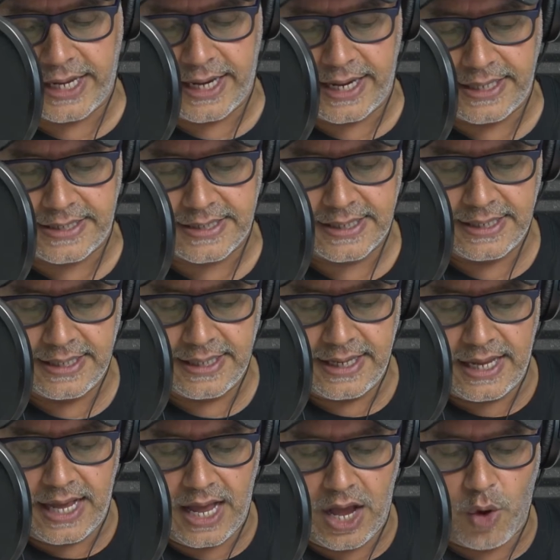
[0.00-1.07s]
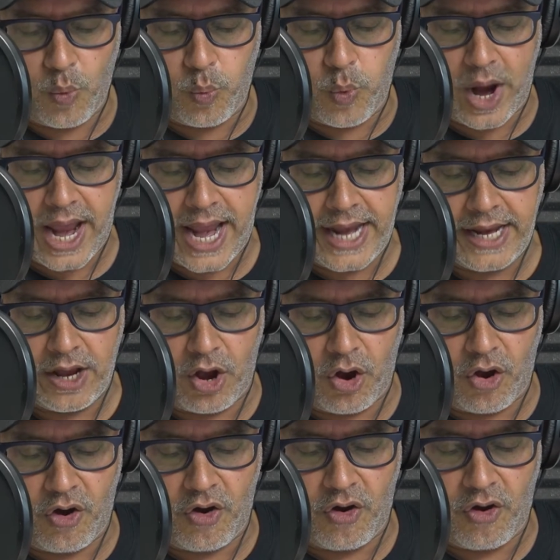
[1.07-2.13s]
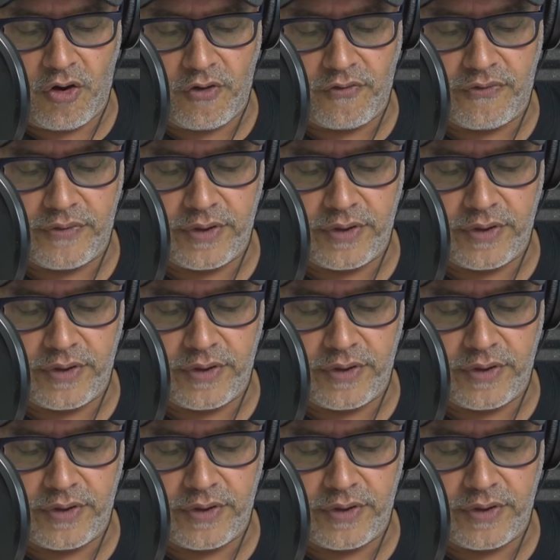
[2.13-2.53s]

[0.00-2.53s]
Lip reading: at a way of